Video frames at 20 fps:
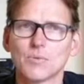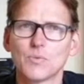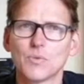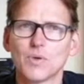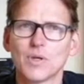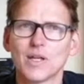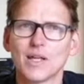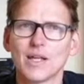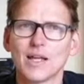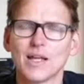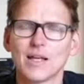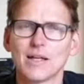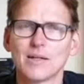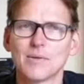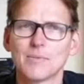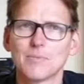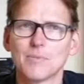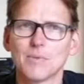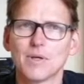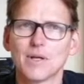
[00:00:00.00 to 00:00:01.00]
we
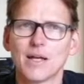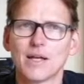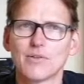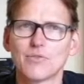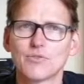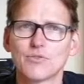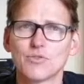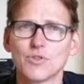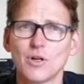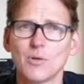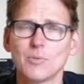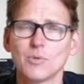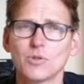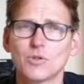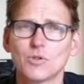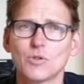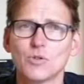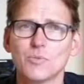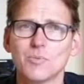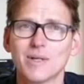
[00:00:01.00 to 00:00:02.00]
have trouble
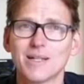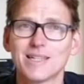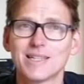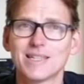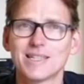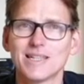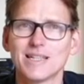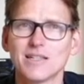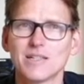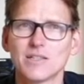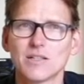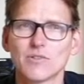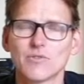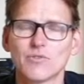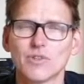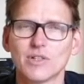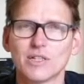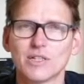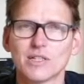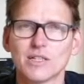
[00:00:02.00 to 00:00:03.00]
to make sense
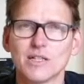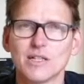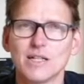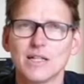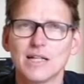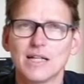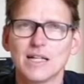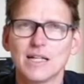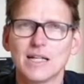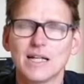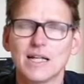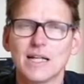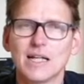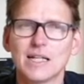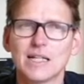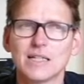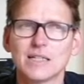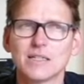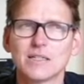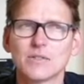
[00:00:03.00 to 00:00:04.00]
of it
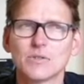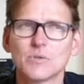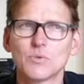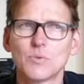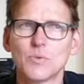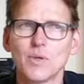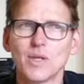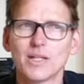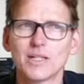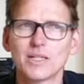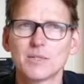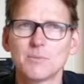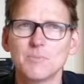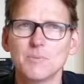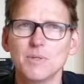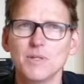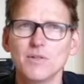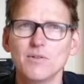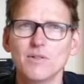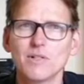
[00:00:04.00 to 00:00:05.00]
and we
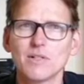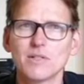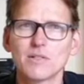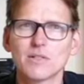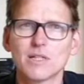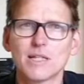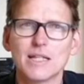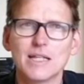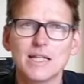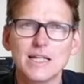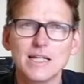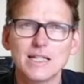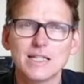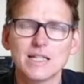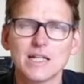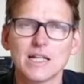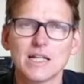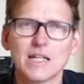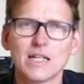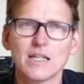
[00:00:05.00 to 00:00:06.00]
experience
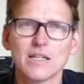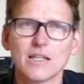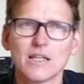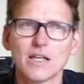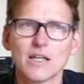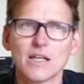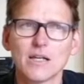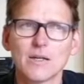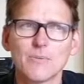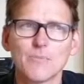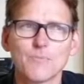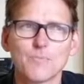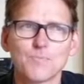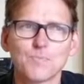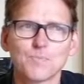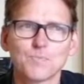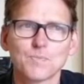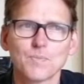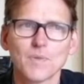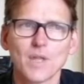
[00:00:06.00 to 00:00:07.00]
easily the
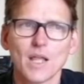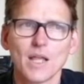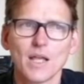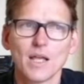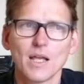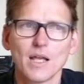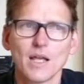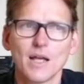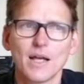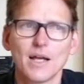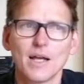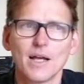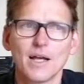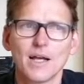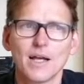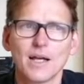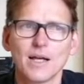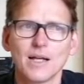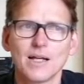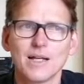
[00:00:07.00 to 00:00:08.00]

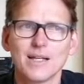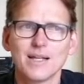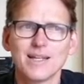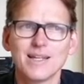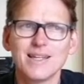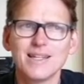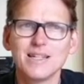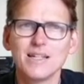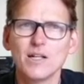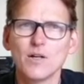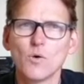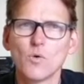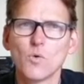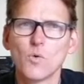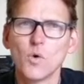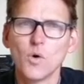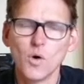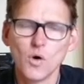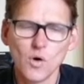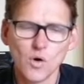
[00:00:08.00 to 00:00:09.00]
uh, inner
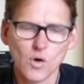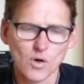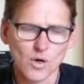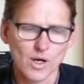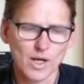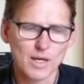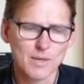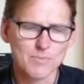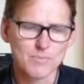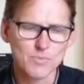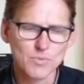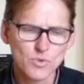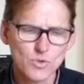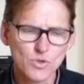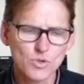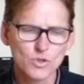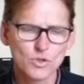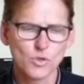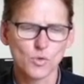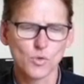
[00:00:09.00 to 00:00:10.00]
war, a
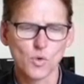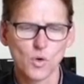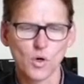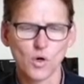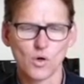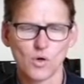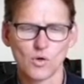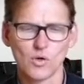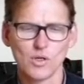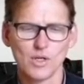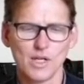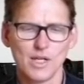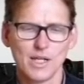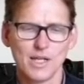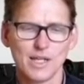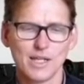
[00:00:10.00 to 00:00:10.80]
mood war